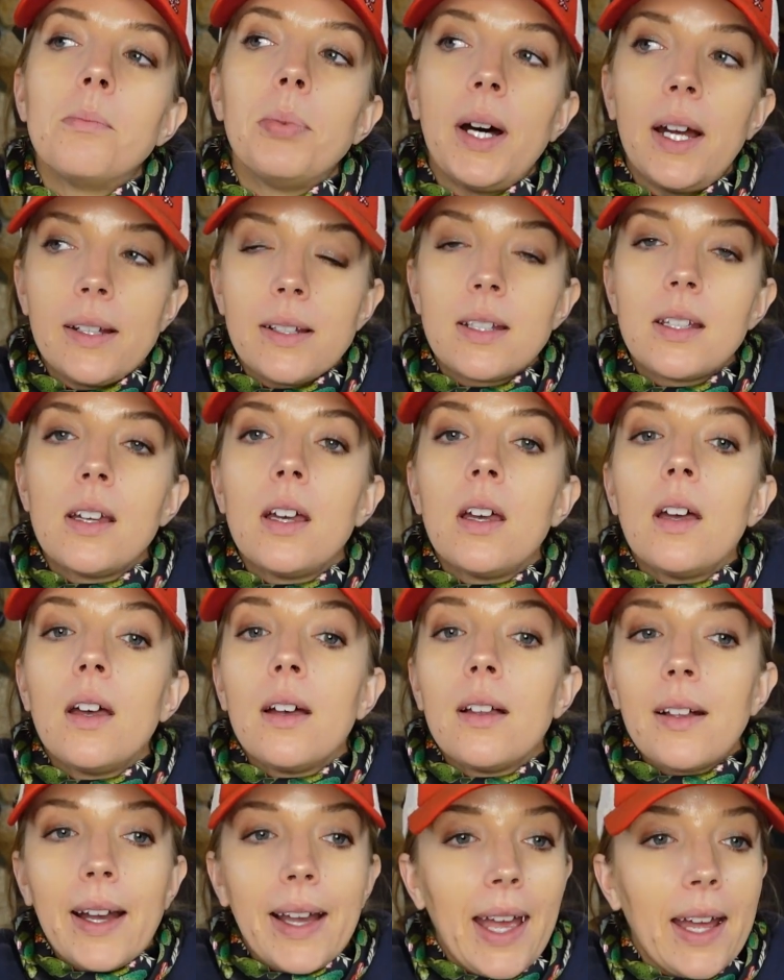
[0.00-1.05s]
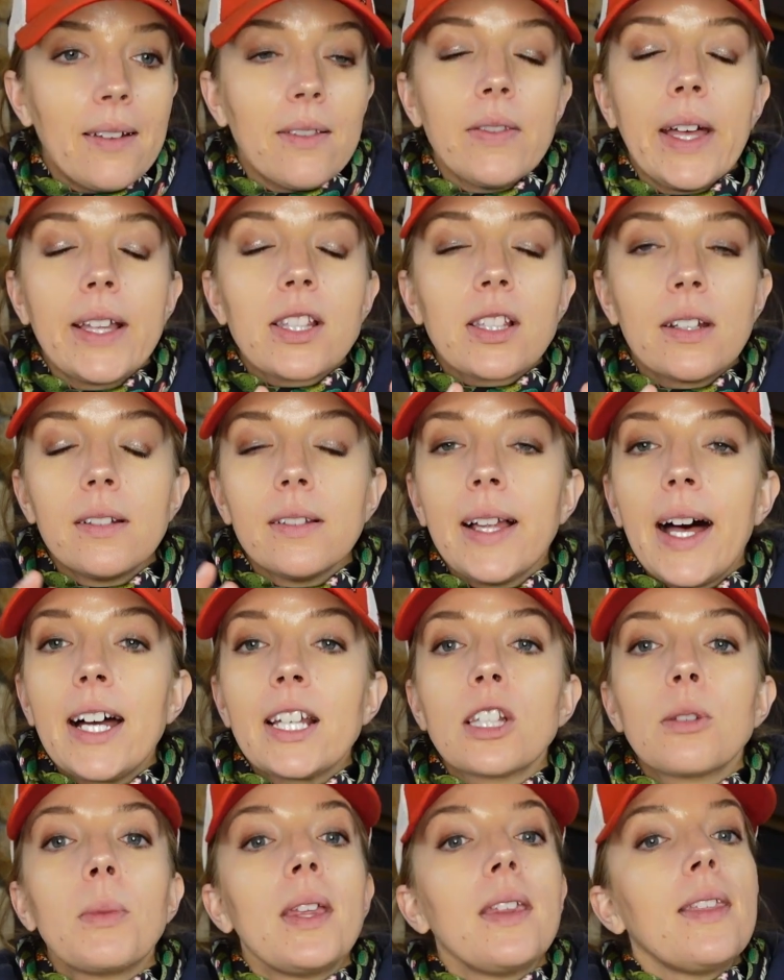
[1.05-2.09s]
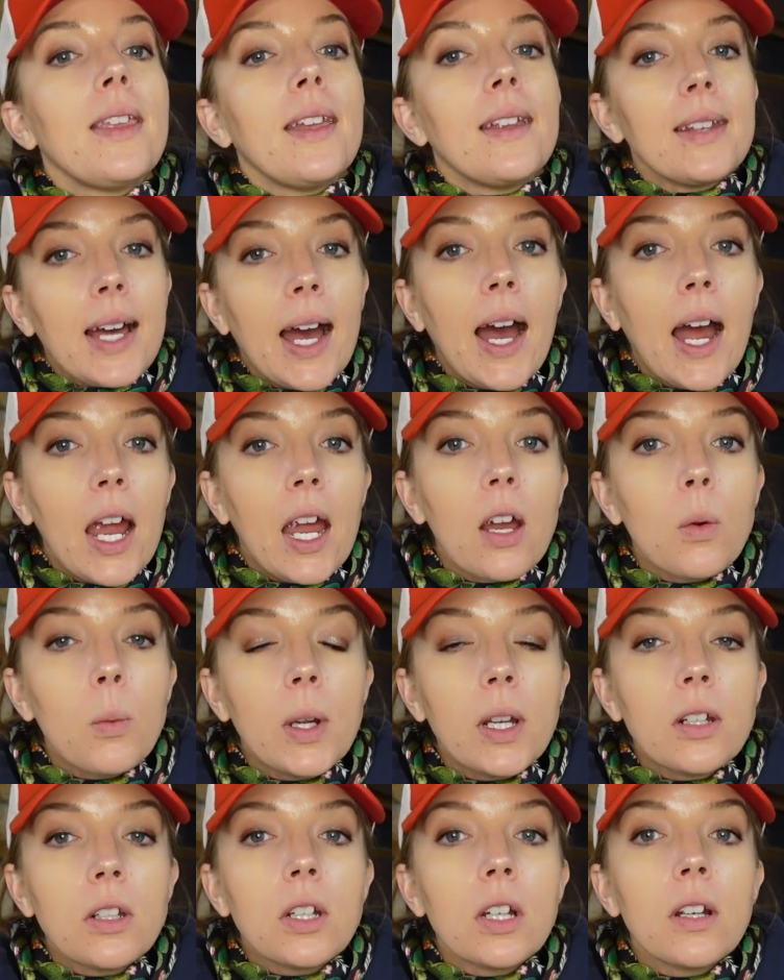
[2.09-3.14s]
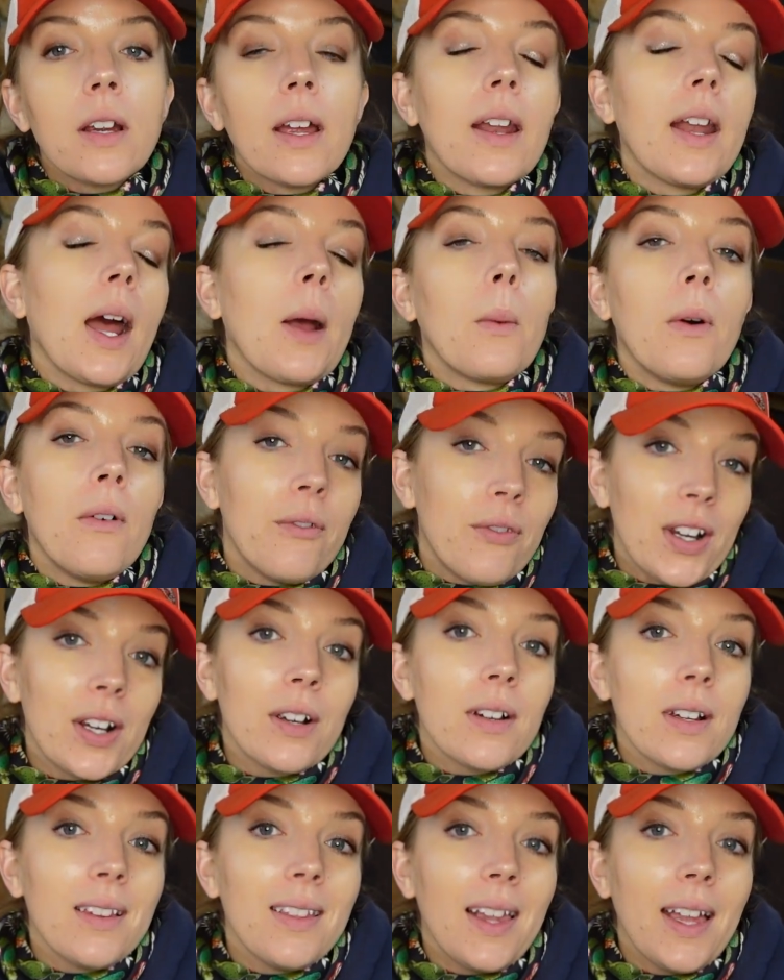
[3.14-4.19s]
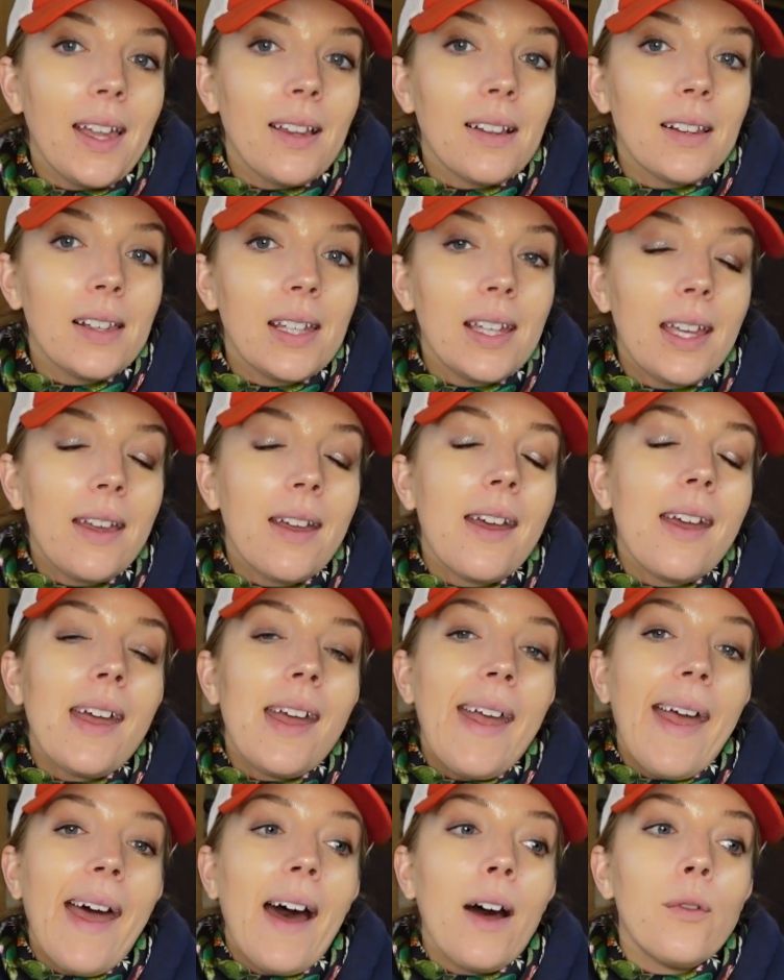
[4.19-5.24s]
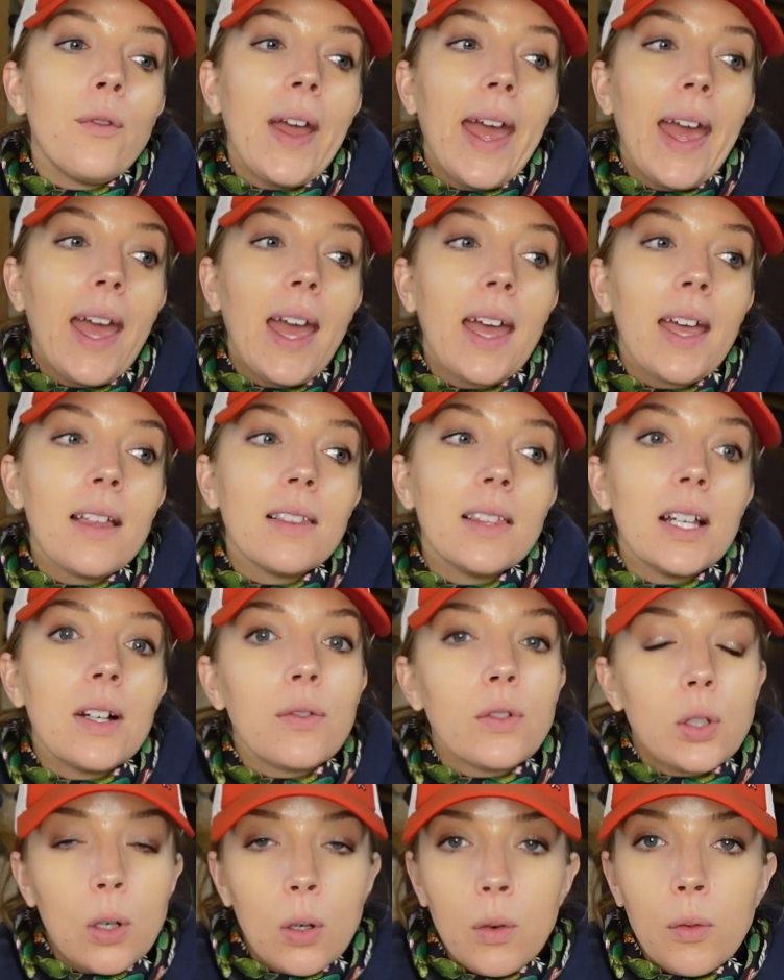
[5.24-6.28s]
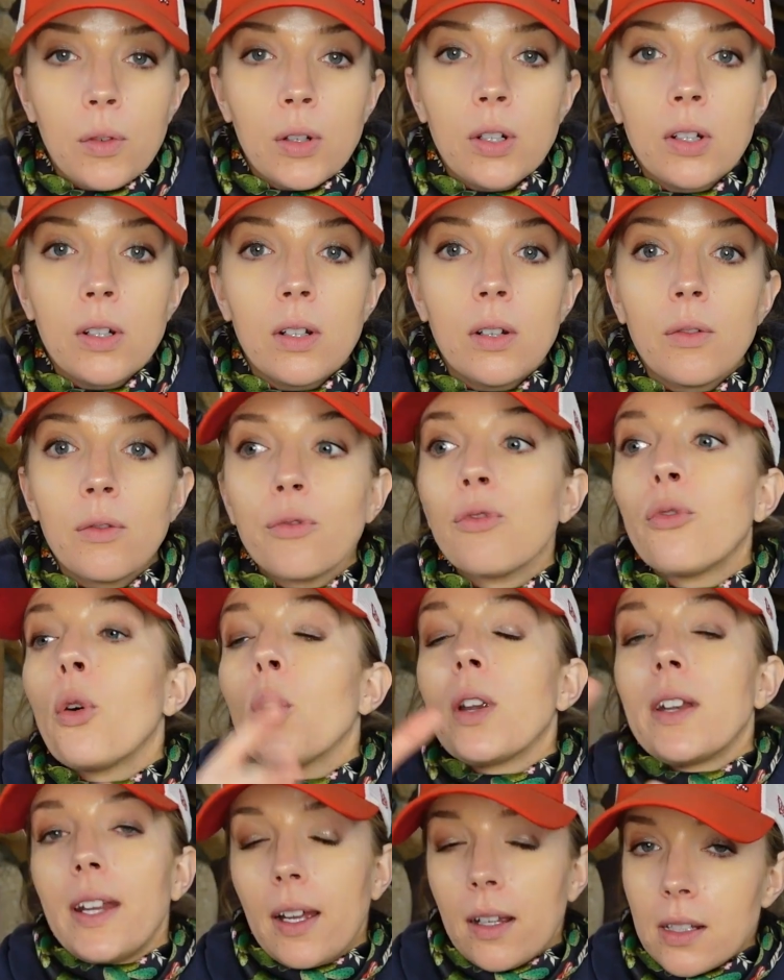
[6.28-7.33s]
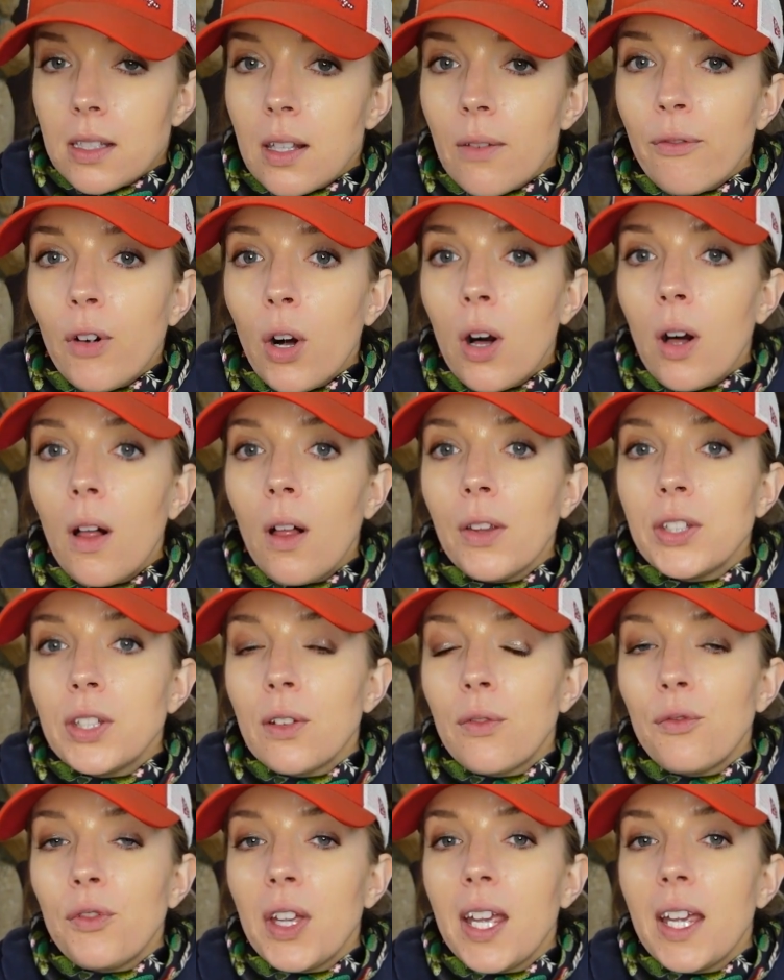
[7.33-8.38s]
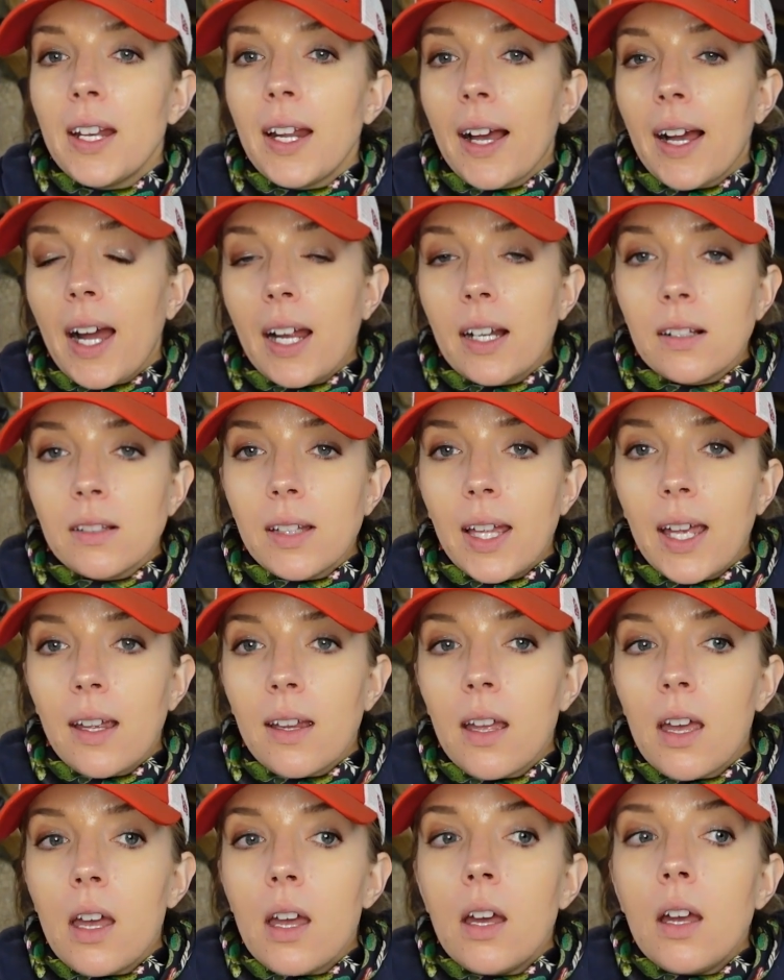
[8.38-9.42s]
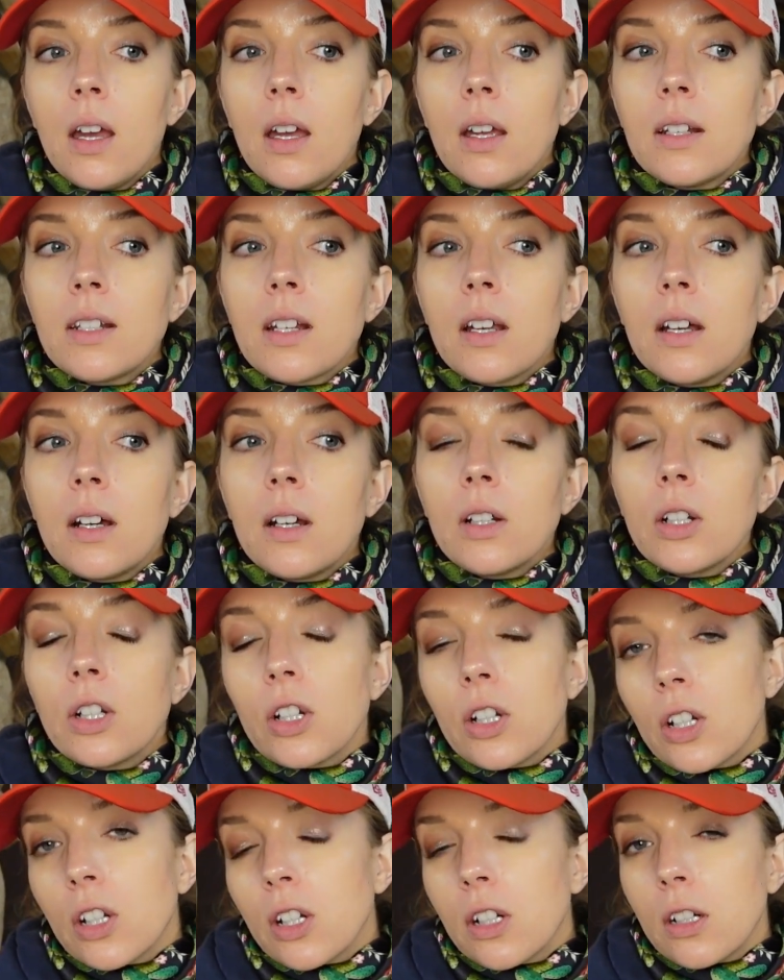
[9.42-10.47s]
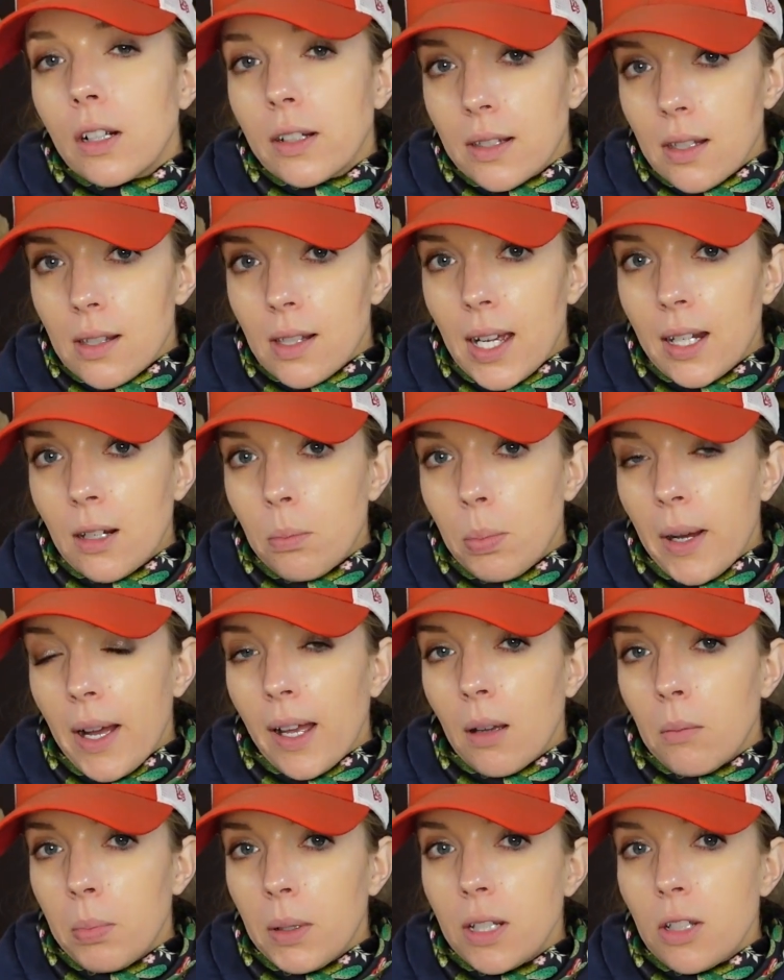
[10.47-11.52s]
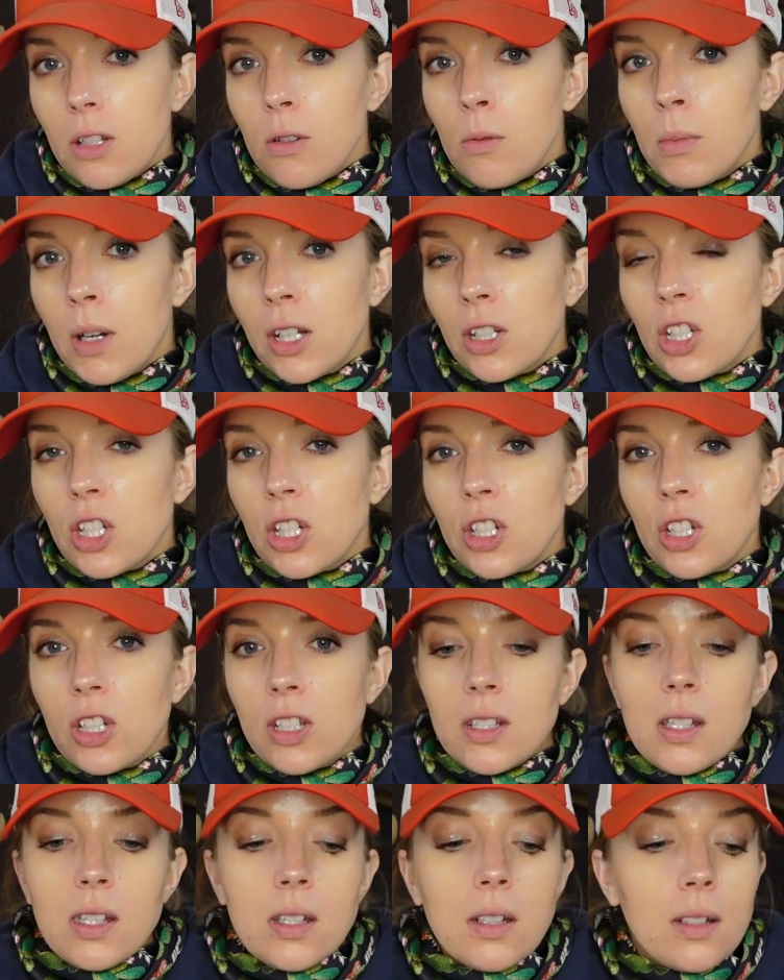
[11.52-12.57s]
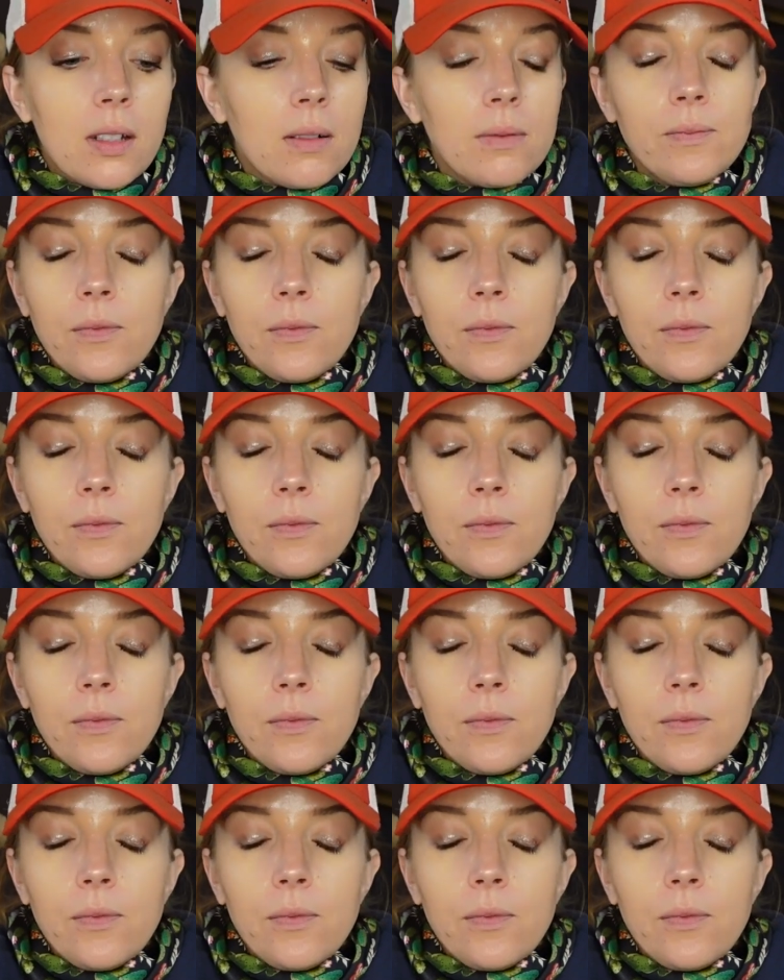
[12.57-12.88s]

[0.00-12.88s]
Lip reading: But again, that's last me the entire winter, and I will very likely have hay left over for next fall to feed. I kind of like to err on the side of buying a bit too much, just,